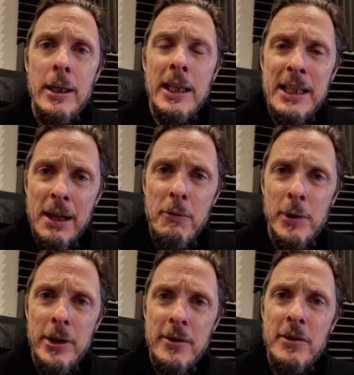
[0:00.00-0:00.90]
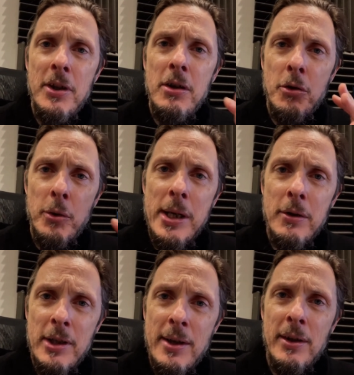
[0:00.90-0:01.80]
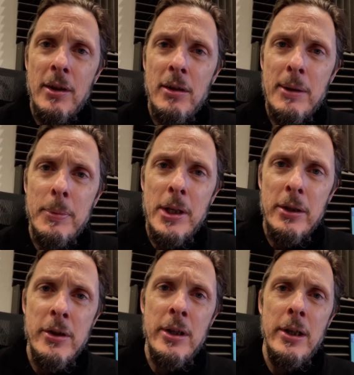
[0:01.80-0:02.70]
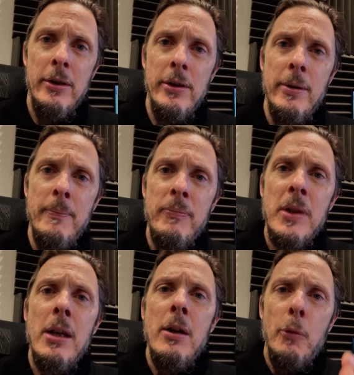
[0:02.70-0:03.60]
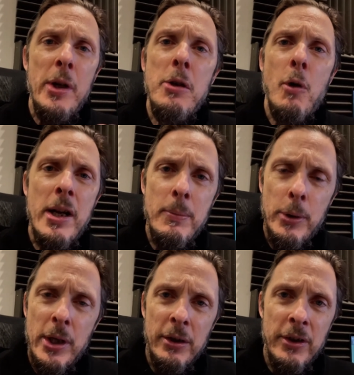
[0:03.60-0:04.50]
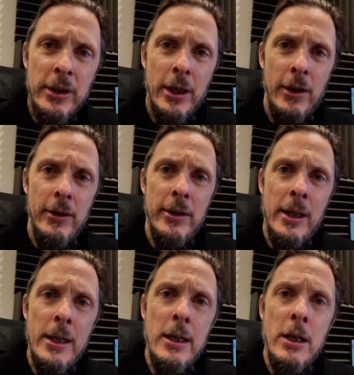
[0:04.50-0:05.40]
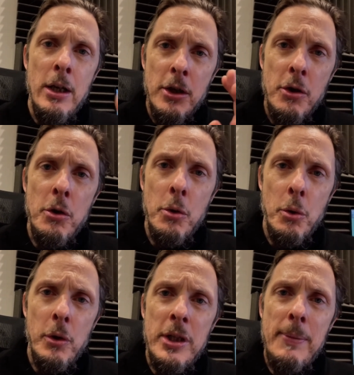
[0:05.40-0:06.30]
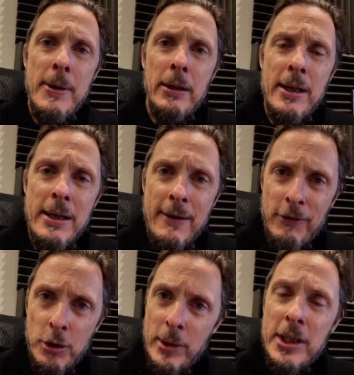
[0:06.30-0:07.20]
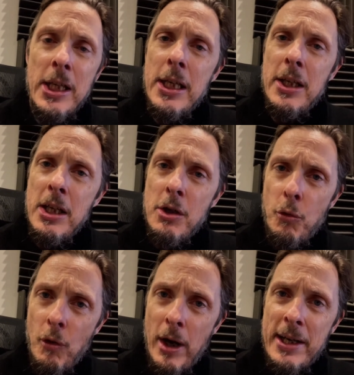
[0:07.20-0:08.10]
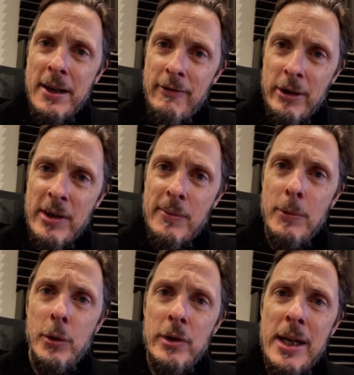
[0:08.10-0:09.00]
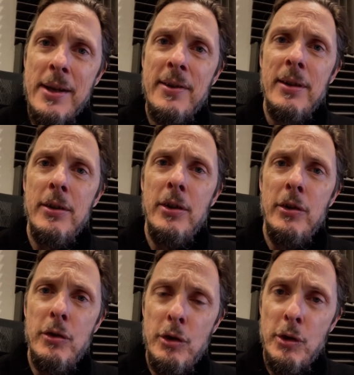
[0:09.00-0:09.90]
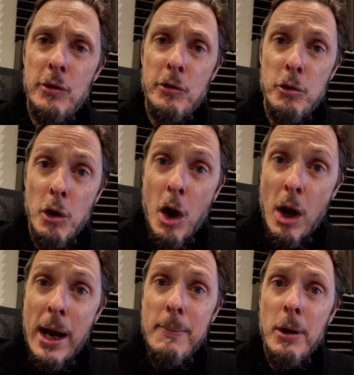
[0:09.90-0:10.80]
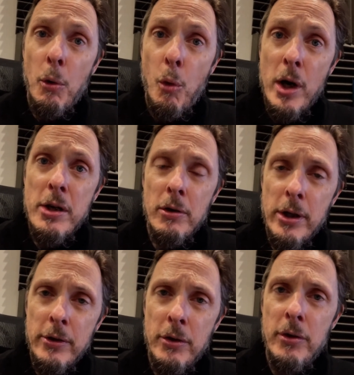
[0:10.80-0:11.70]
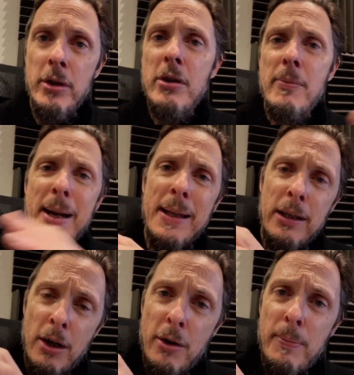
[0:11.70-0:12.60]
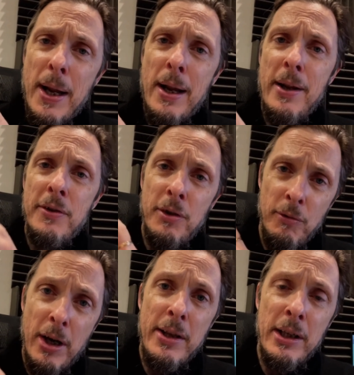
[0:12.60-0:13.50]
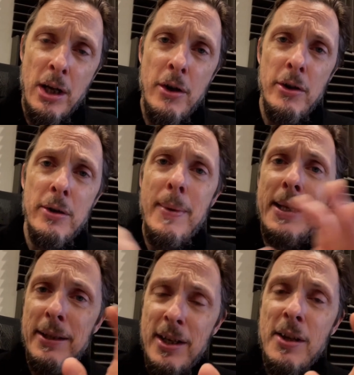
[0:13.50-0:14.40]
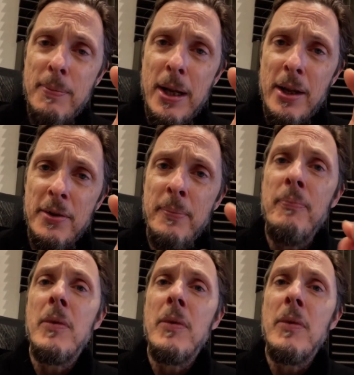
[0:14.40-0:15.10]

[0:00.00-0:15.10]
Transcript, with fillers: In other words, do you treat your test code like production code? When you're writing production code, you typically, if you're doing T D D, you write a very small test to describe what your code should do. You make the code pass. You write the code to make the test pass.